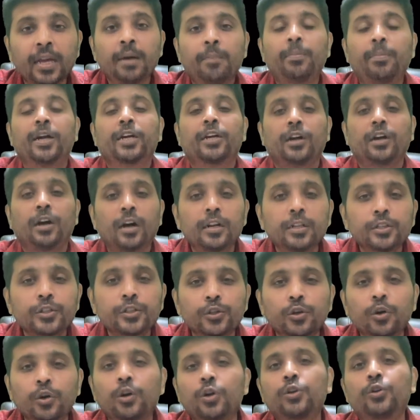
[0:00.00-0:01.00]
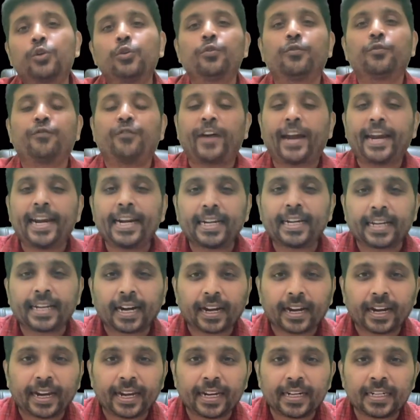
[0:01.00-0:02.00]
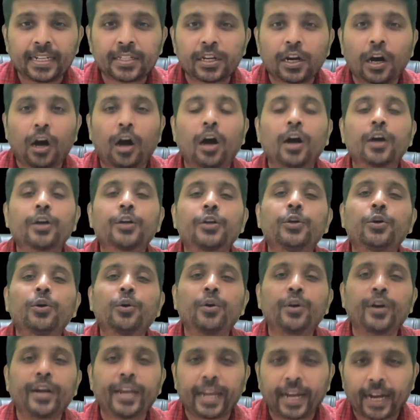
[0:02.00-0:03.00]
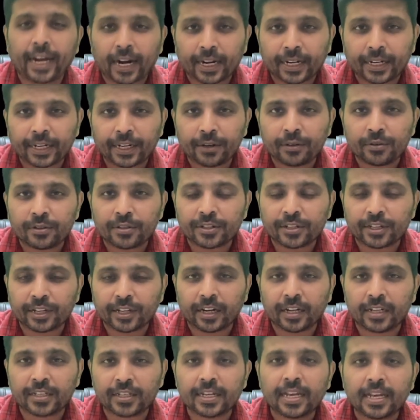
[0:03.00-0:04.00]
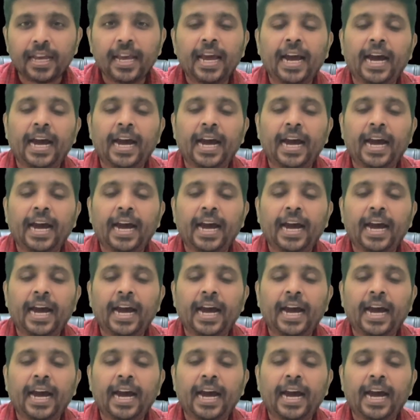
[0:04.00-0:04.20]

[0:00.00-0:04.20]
but also to fight against autoreactive cells